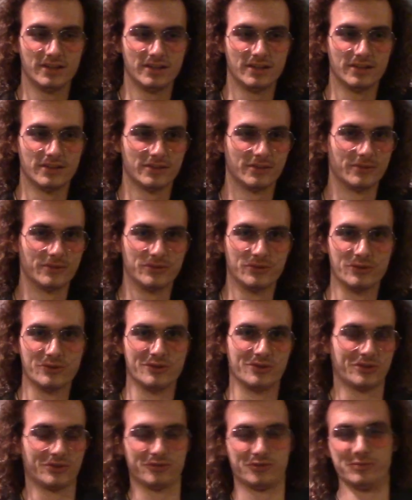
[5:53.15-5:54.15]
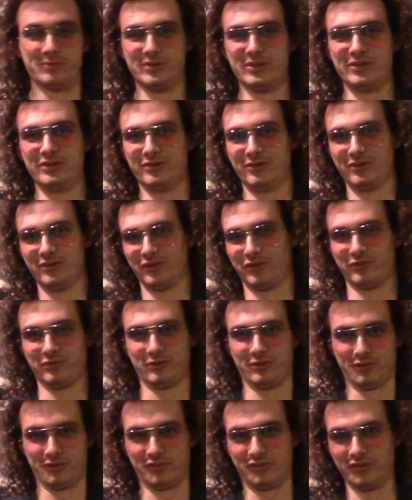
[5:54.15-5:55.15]
Don't do this for me. Do this for
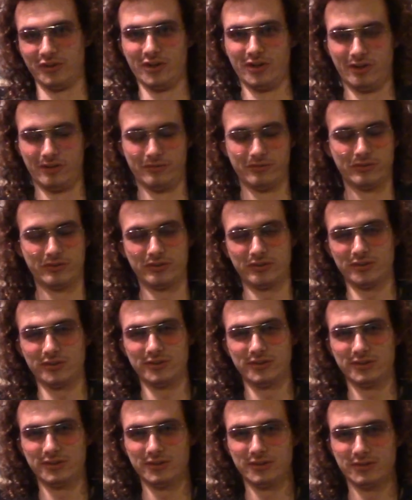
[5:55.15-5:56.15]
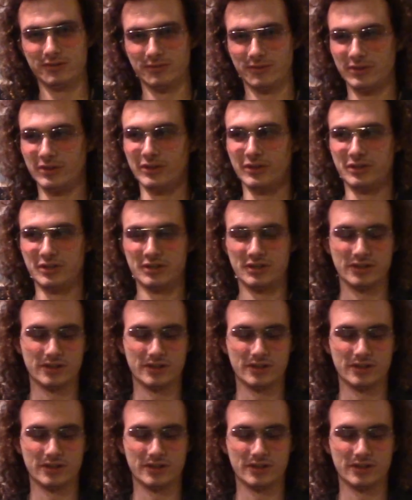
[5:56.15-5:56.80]
yourselves. Really.